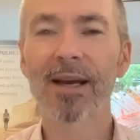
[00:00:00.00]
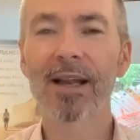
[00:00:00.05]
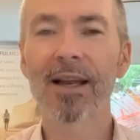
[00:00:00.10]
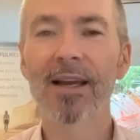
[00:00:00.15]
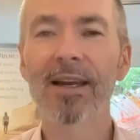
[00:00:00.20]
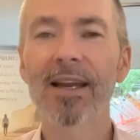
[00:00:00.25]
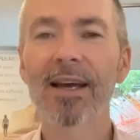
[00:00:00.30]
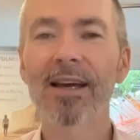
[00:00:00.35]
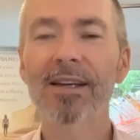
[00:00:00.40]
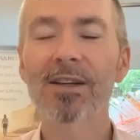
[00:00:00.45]

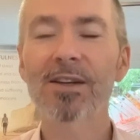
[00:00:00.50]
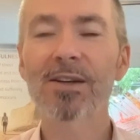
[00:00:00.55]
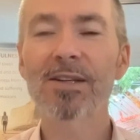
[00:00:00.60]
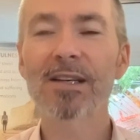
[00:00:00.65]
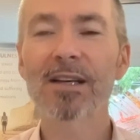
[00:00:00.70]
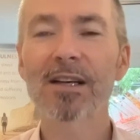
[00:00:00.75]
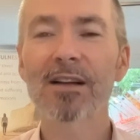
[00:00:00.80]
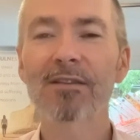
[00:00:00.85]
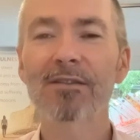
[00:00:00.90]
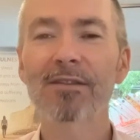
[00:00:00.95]
Let
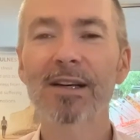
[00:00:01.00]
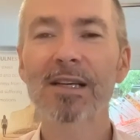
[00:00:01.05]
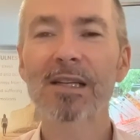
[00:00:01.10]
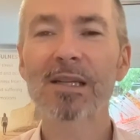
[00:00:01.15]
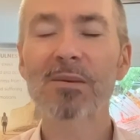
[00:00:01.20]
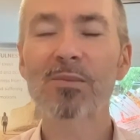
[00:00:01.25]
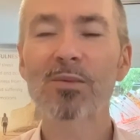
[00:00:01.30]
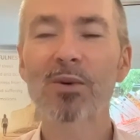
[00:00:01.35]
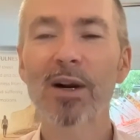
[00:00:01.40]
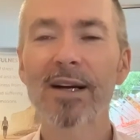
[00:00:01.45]
yourself
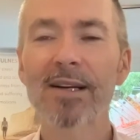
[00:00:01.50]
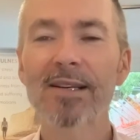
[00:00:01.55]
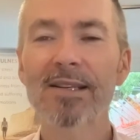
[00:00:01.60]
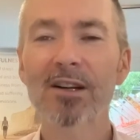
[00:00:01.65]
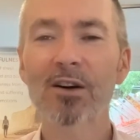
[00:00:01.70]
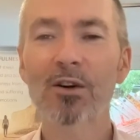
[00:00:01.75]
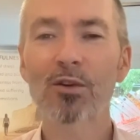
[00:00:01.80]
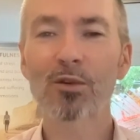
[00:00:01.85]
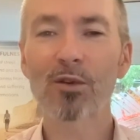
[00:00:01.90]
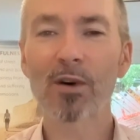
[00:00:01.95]
express
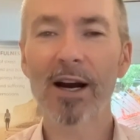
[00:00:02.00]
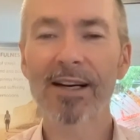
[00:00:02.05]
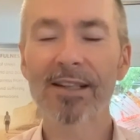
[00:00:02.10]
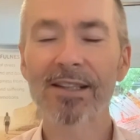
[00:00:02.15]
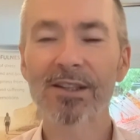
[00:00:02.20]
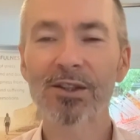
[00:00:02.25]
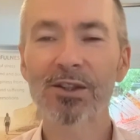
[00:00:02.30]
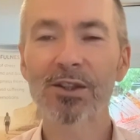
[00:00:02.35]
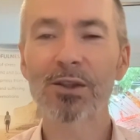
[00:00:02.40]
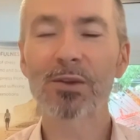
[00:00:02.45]

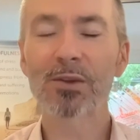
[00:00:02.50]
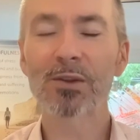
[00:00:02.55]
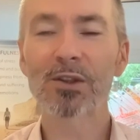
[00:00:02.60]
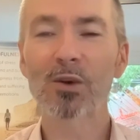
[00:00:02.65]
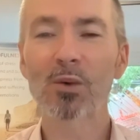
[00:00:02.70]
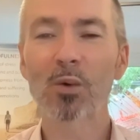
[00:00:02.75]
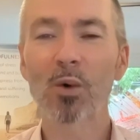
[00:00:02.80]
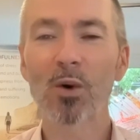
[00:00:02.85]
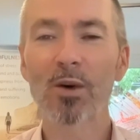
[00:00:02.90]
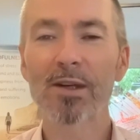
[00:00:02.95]
gratitude
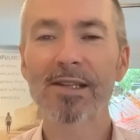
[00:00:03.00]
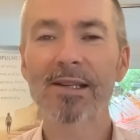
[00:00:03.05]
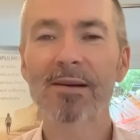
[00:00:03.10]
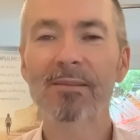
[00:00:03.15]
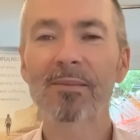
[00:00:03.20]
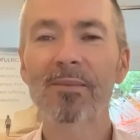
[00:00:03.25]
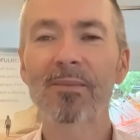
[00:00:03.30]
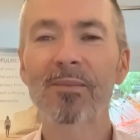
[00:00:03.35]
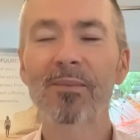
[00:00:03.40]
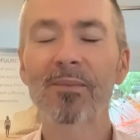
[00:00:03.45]
towards them,